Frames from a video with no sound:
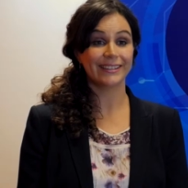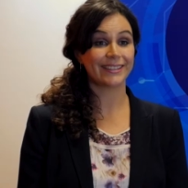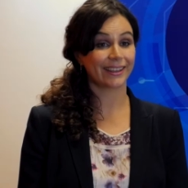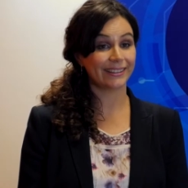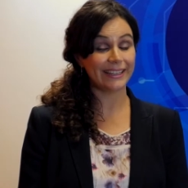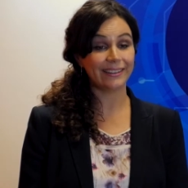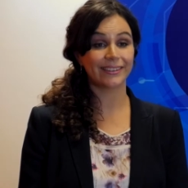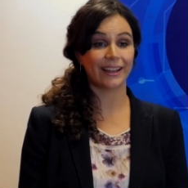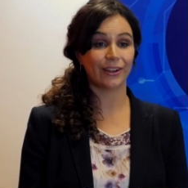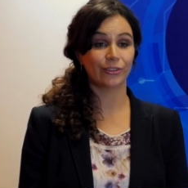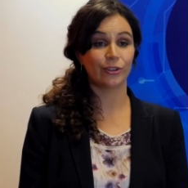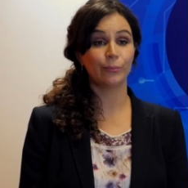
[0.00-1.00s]
techniques
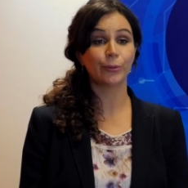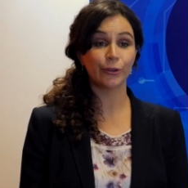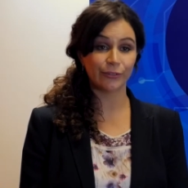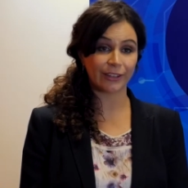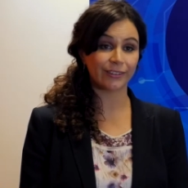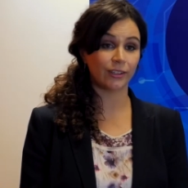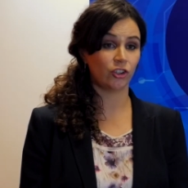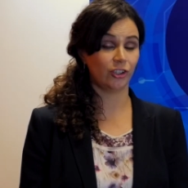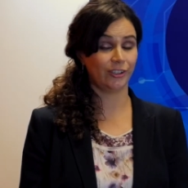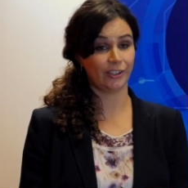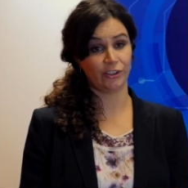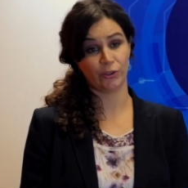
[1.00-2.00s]
now to improve that
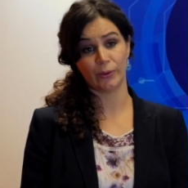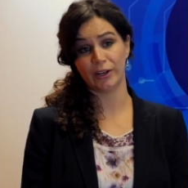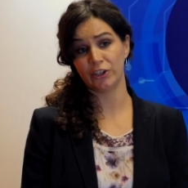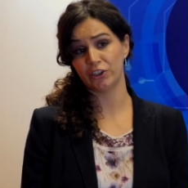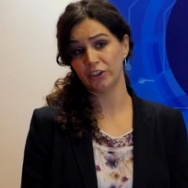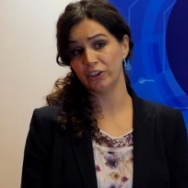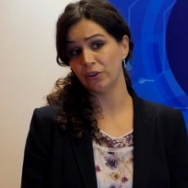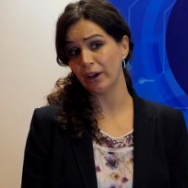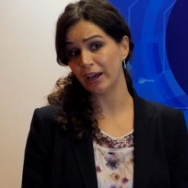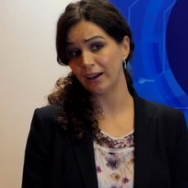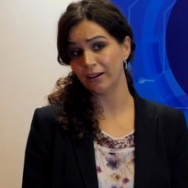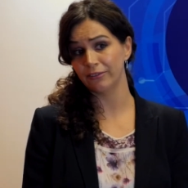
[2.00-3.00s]
situation. You
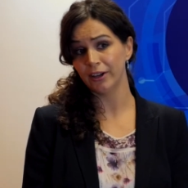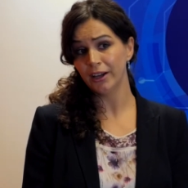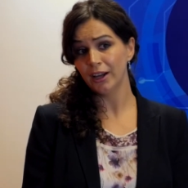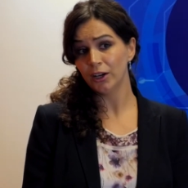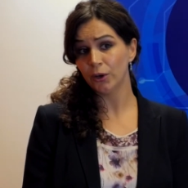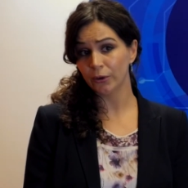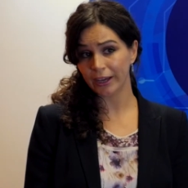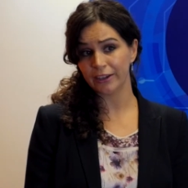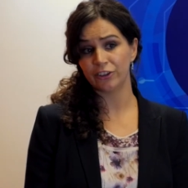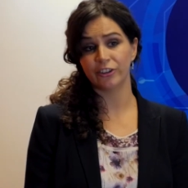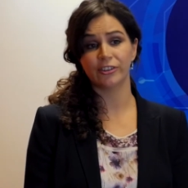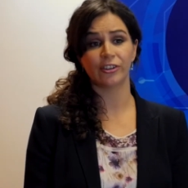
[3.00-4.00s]
have
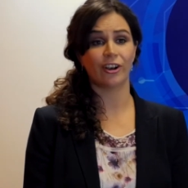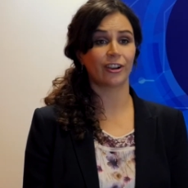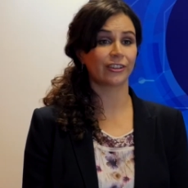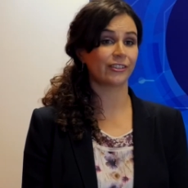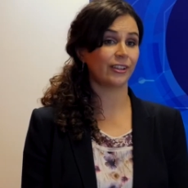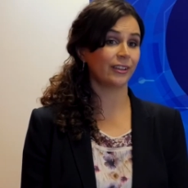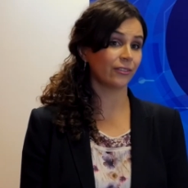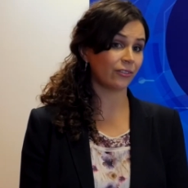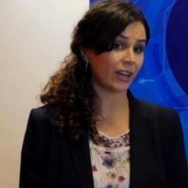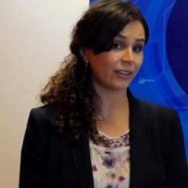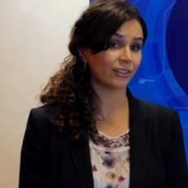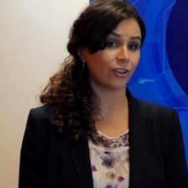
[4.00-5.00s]
location targeting,
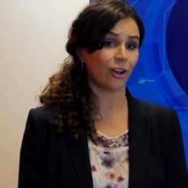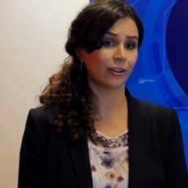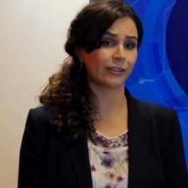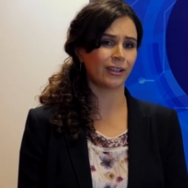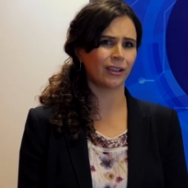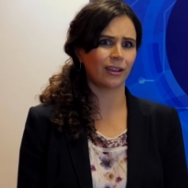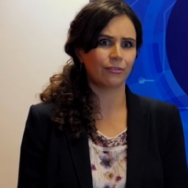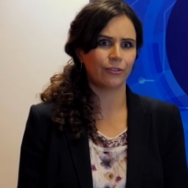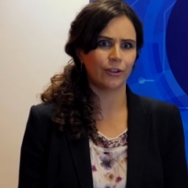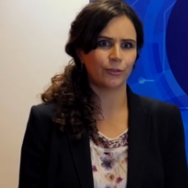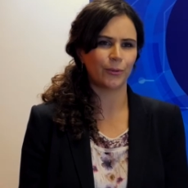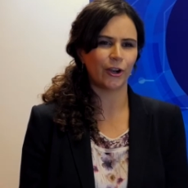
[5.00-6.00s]
device targeting, and
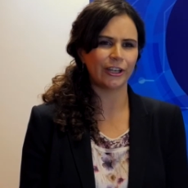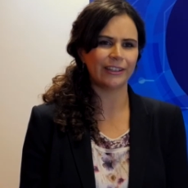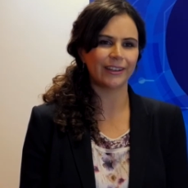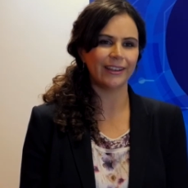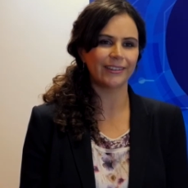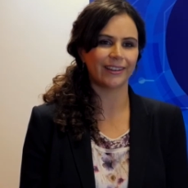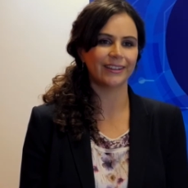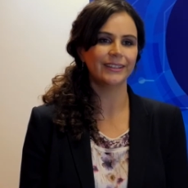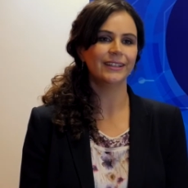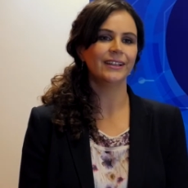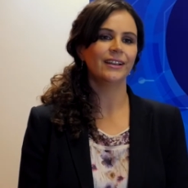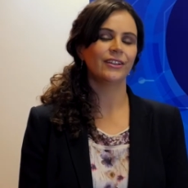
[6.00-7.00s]
first-party data.
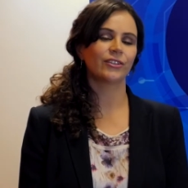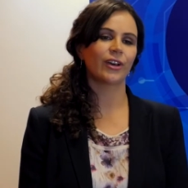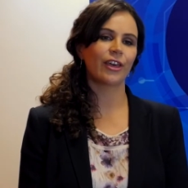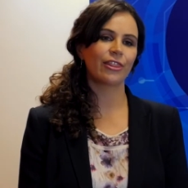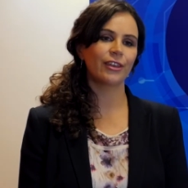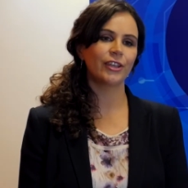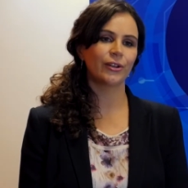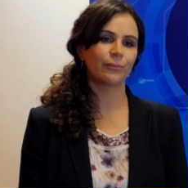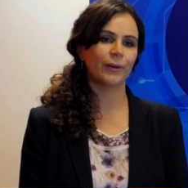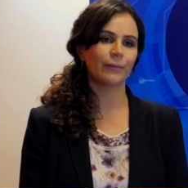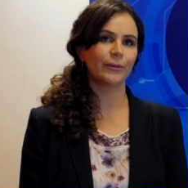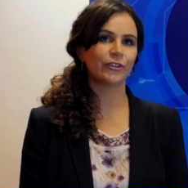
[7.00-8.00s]
So I think, you know,
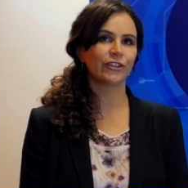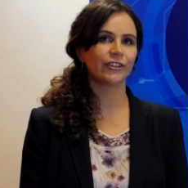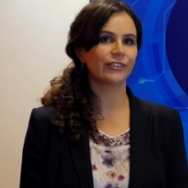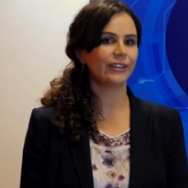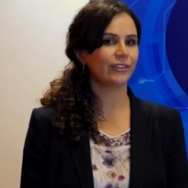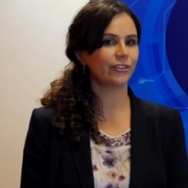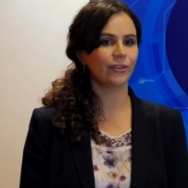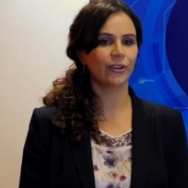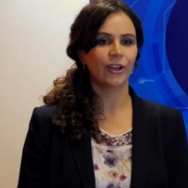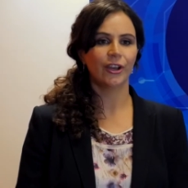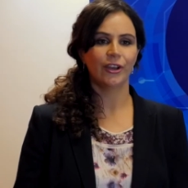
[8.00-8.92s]
publishers need to